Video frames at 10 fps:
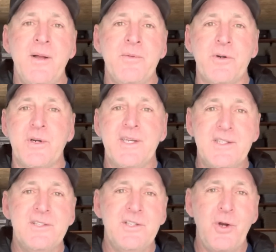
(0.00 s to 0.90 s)
There
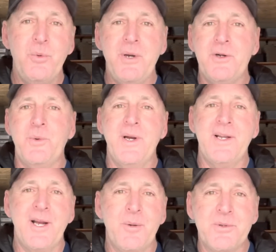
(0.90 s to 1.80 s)
is no better way
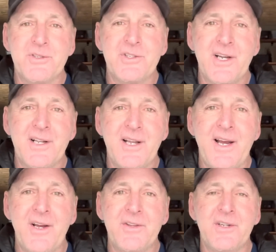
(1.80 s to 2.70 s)
to help this channel
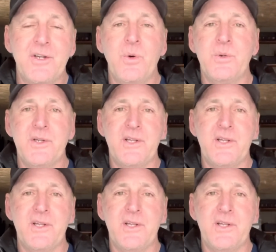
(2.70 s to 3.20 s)
out than going to